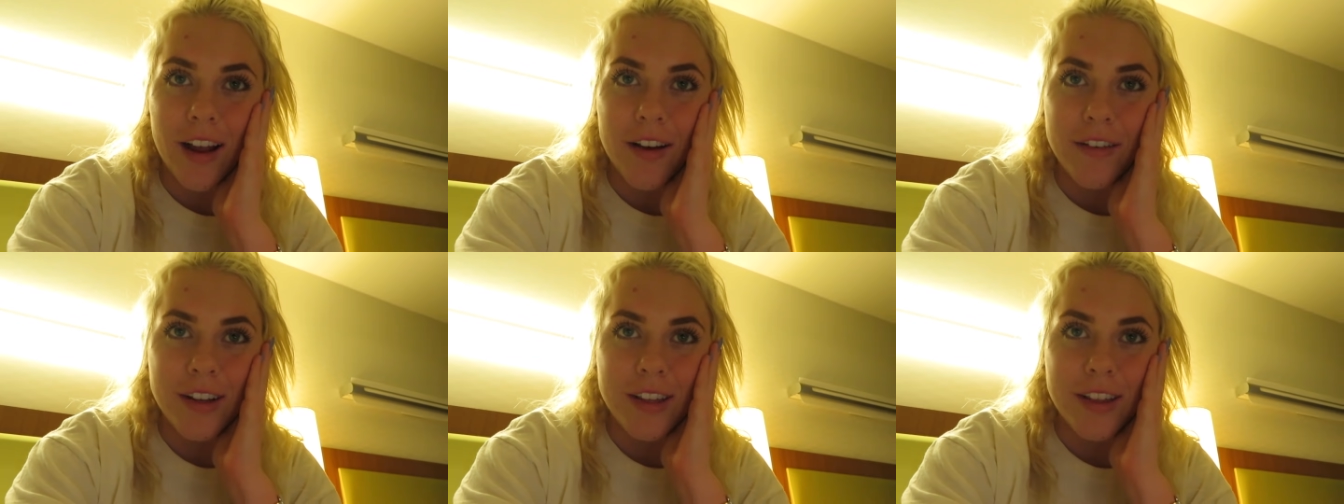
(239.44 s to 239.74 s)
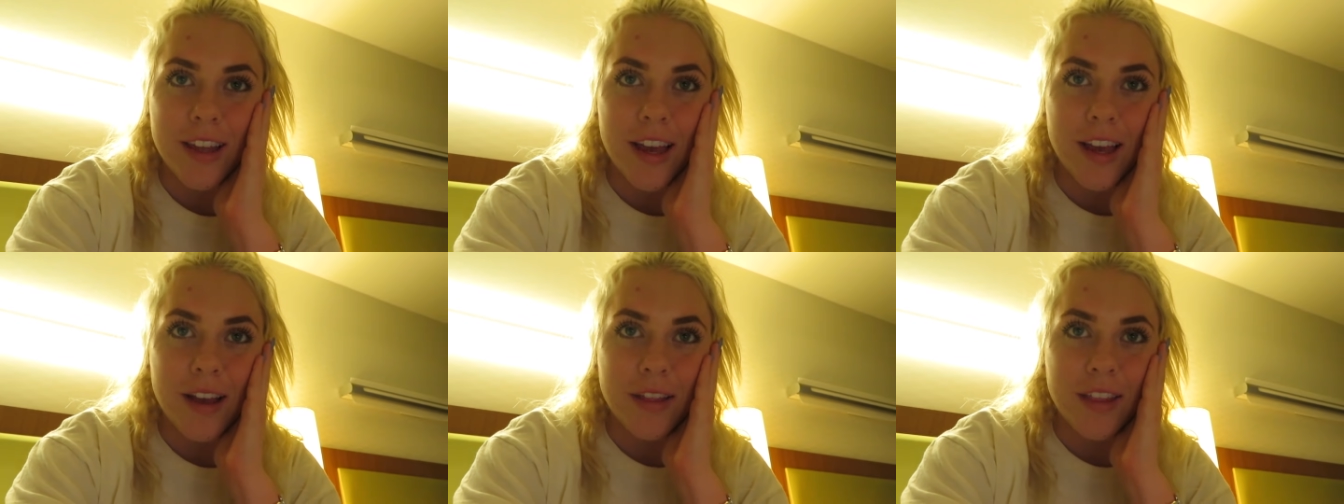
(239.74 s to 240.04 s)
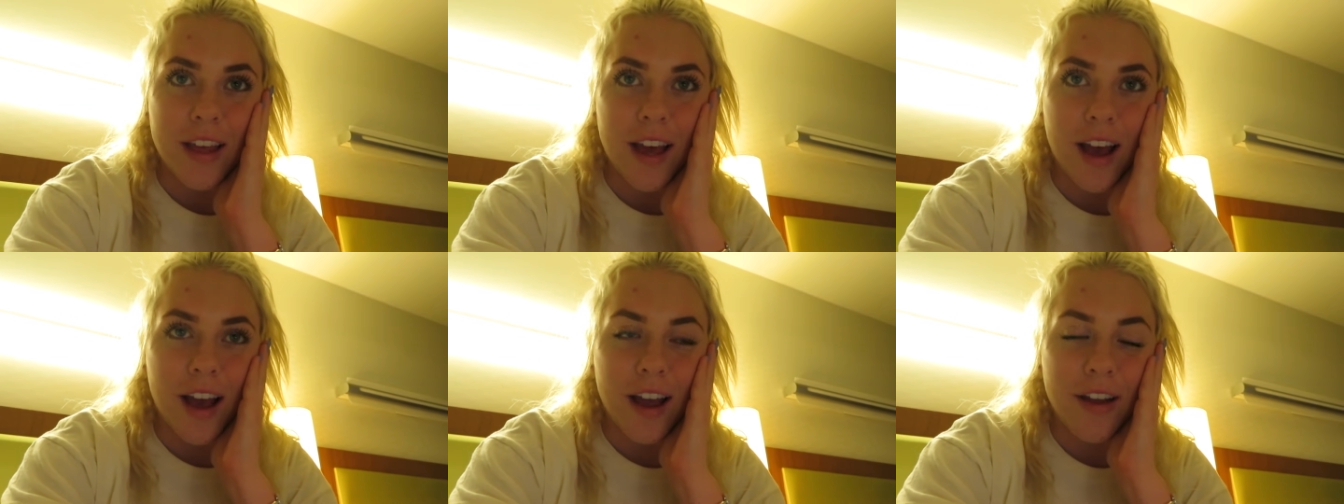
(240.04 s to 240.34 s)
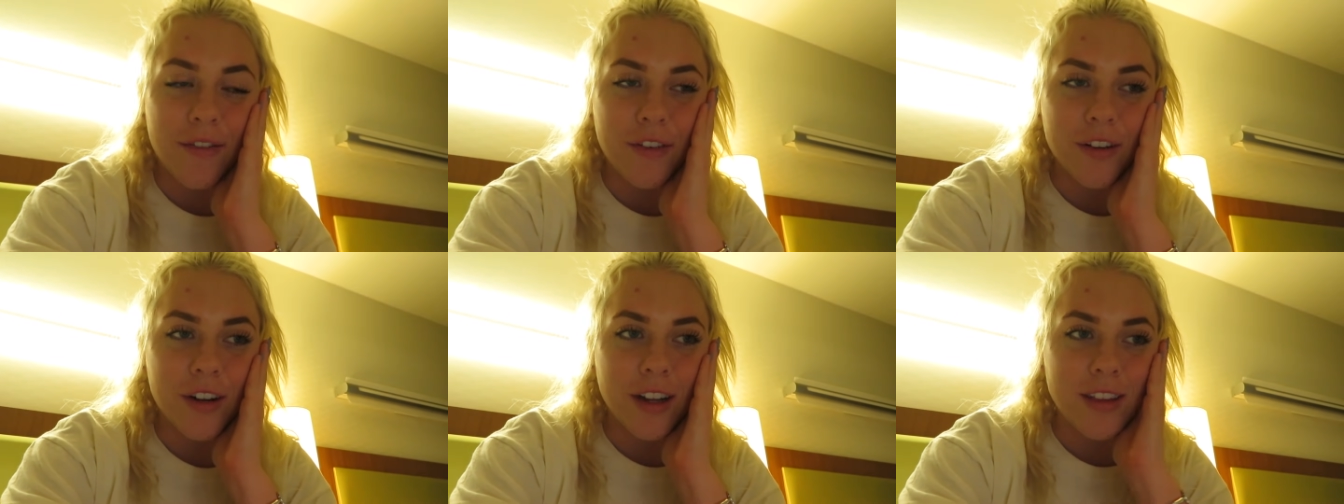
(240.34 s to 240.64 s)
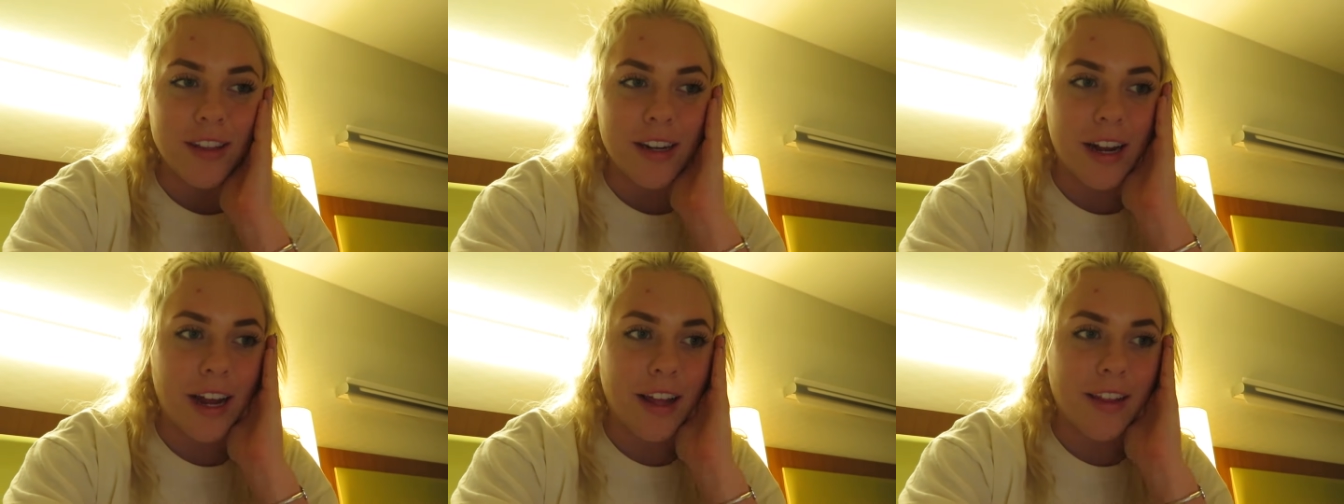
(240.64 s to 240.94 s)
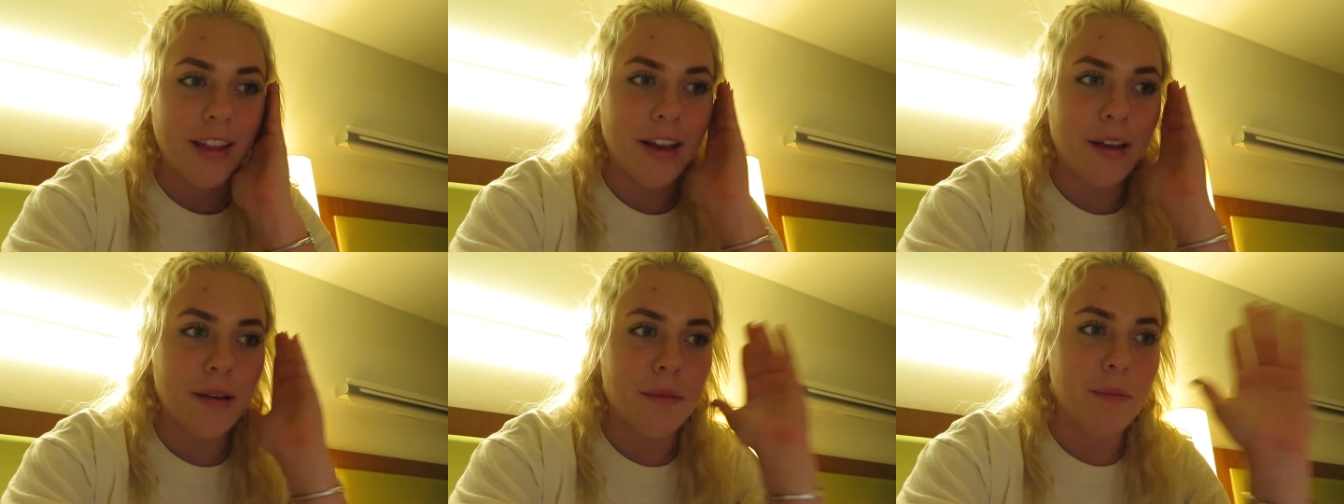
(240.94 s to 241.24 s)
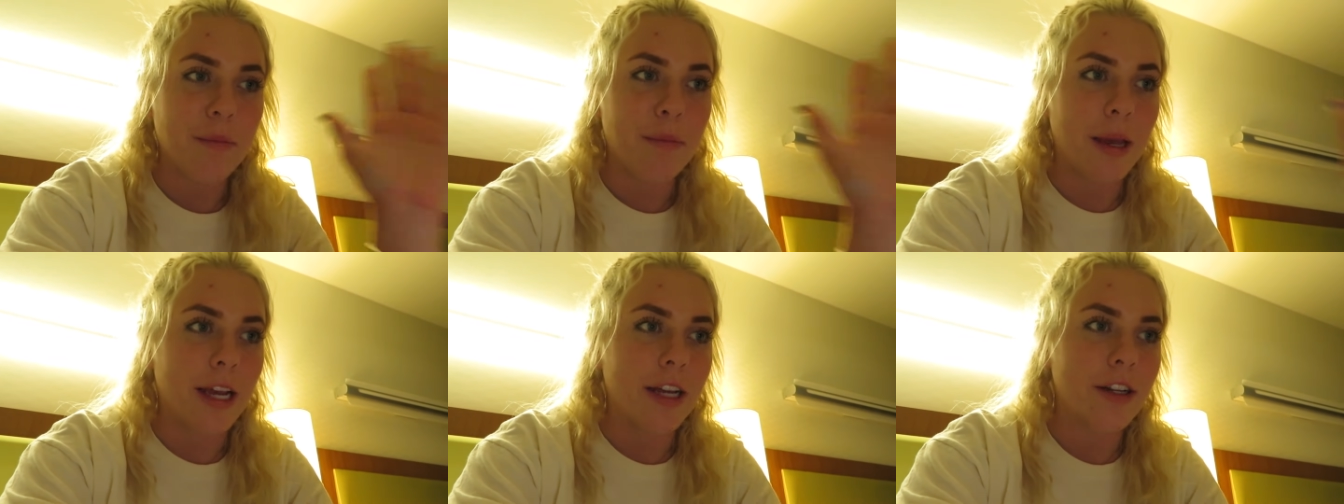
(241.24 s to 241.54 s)
everything that I forgot that I had like
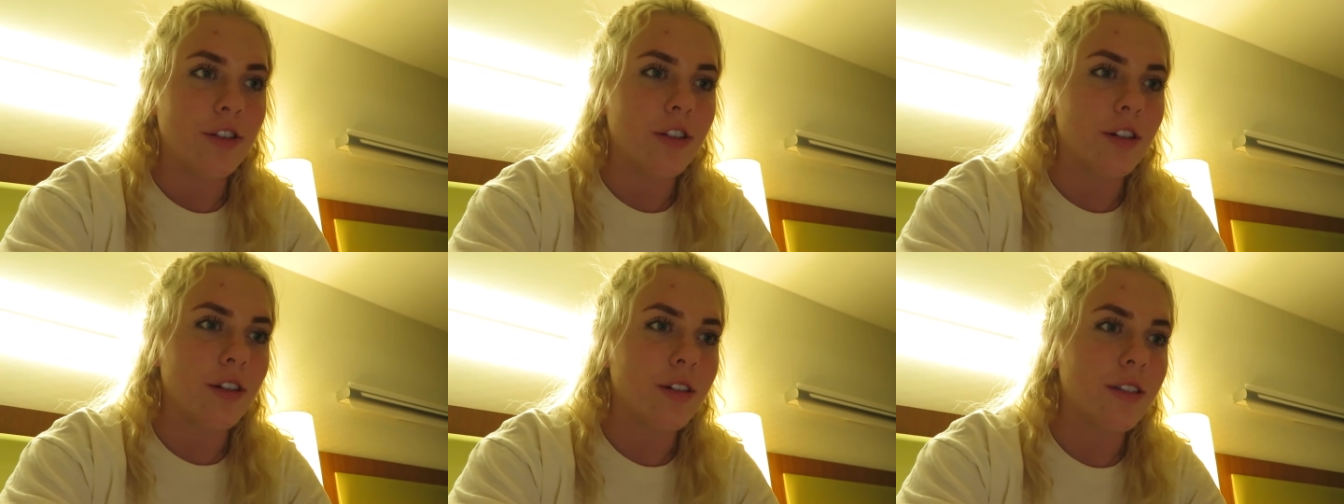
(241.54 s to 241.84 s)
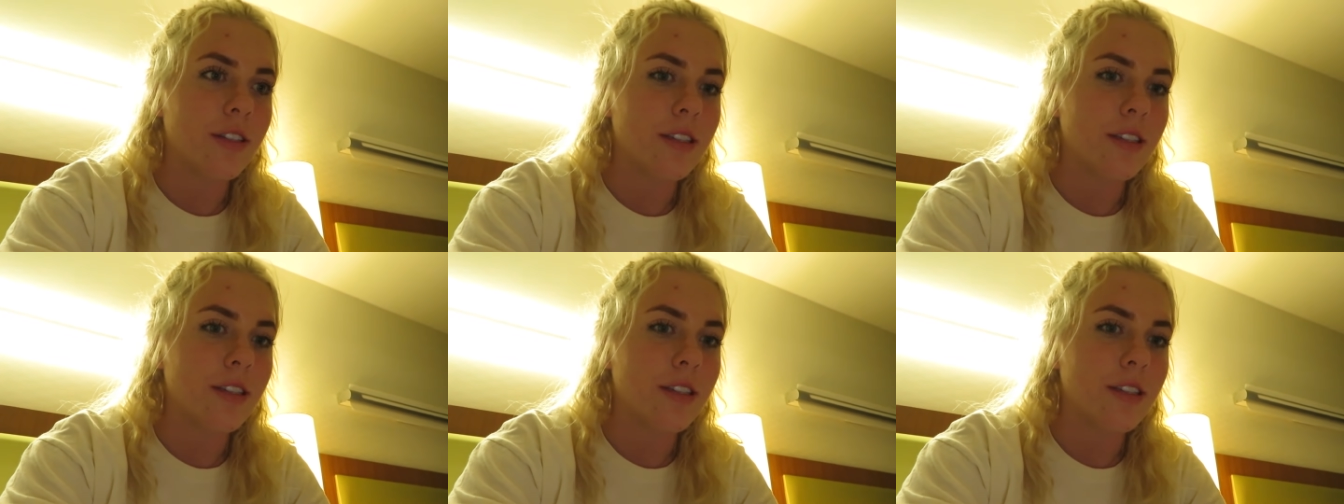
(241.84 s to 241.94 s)
major